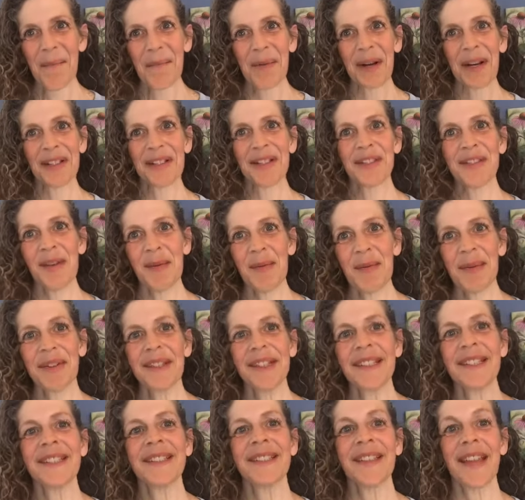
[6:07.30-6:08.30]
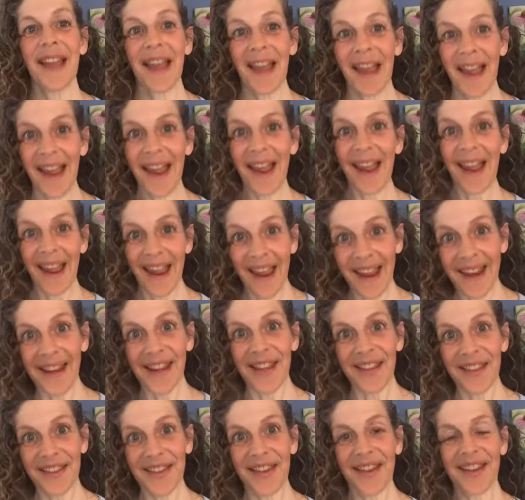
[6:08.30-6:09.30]
but a stimulus is
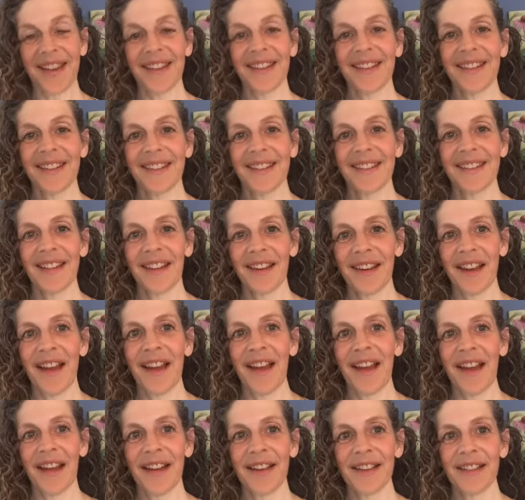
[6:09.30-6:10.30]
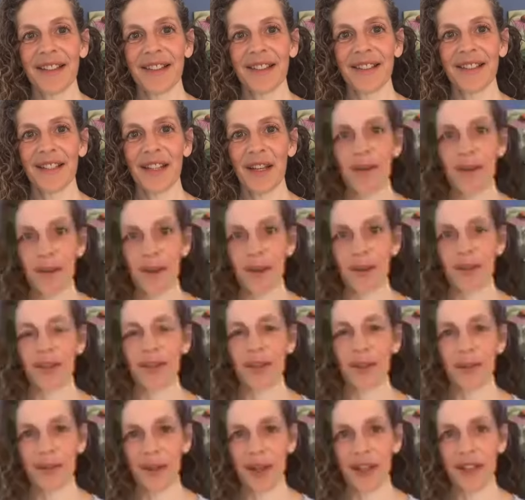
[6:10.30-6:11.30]
anything that has
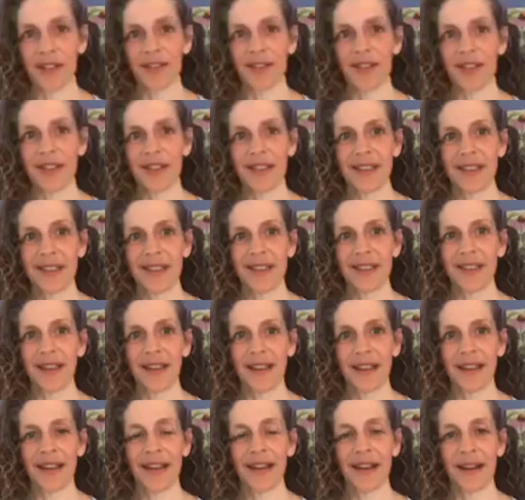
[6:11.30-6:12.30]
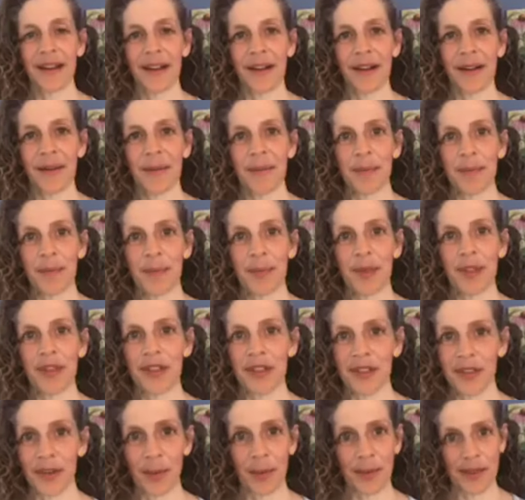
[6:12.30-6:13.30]
emotional relevance, which
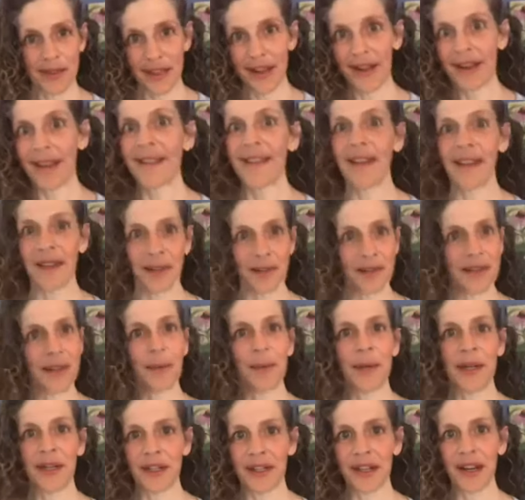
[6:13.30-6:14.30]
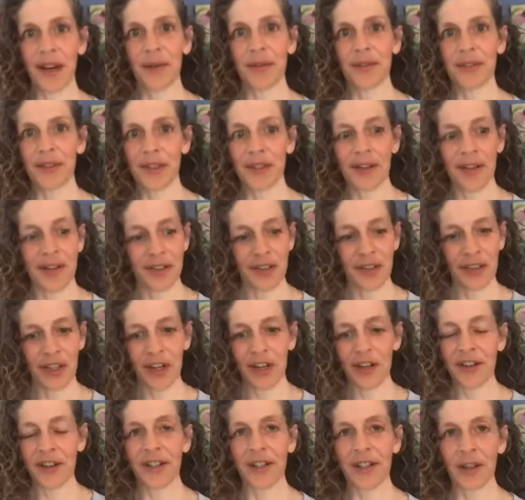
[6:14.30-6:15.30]
is almost anything that we encounter. A
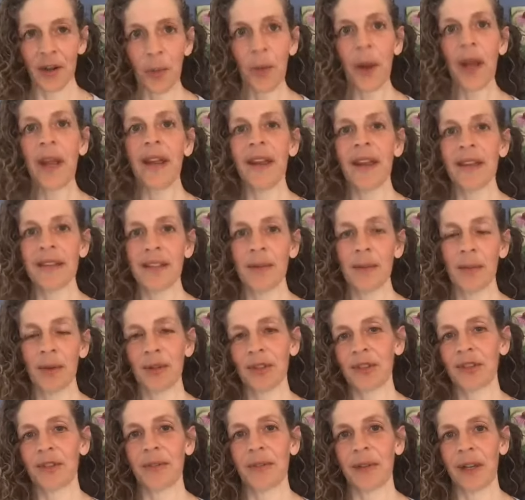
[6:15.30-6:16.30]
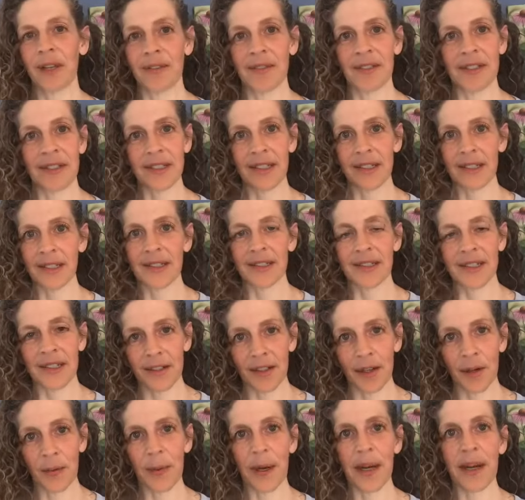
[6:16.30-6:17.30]
chair in our way has emotional relevance because it's
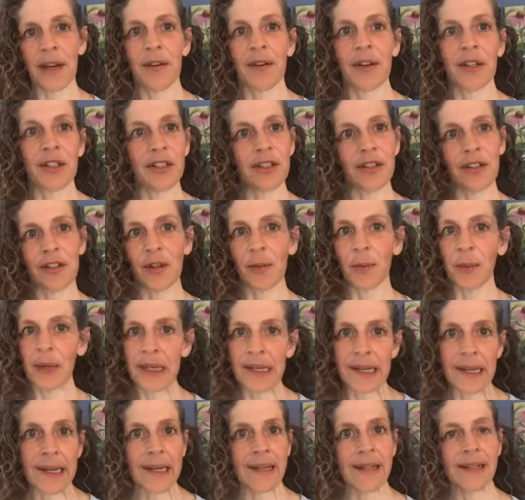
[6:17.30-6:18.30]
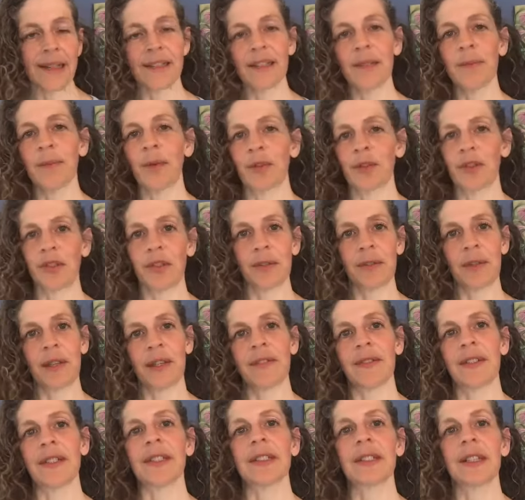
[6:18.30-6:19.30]
in our way, or a chair that we need has emotional
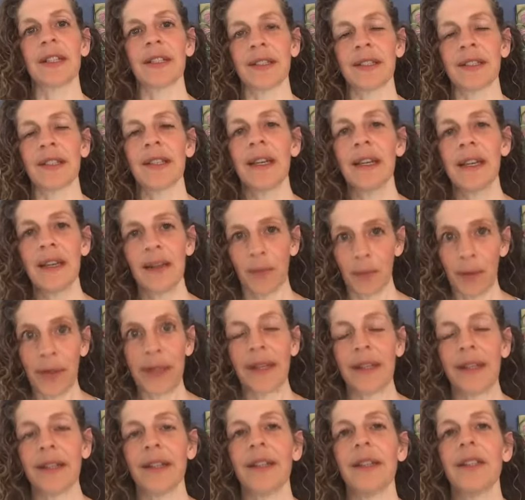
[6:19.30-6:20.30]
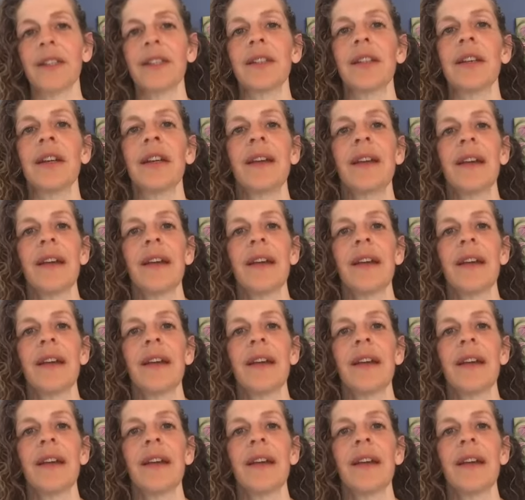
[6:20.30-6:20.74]
relevance because we need it.